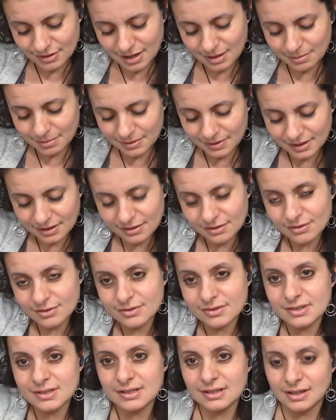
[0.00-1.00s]
couple
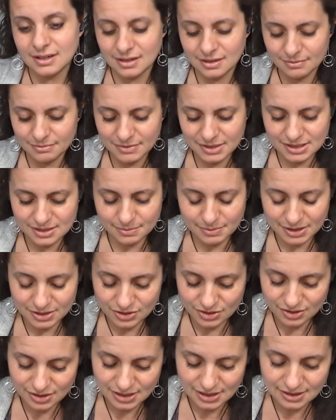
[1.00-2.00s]
years,
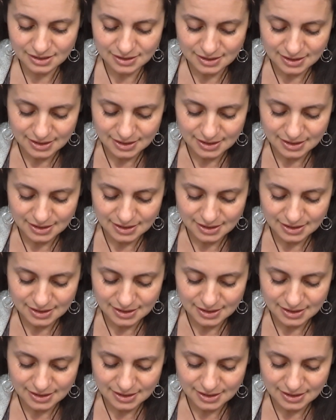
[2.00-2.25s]
especially.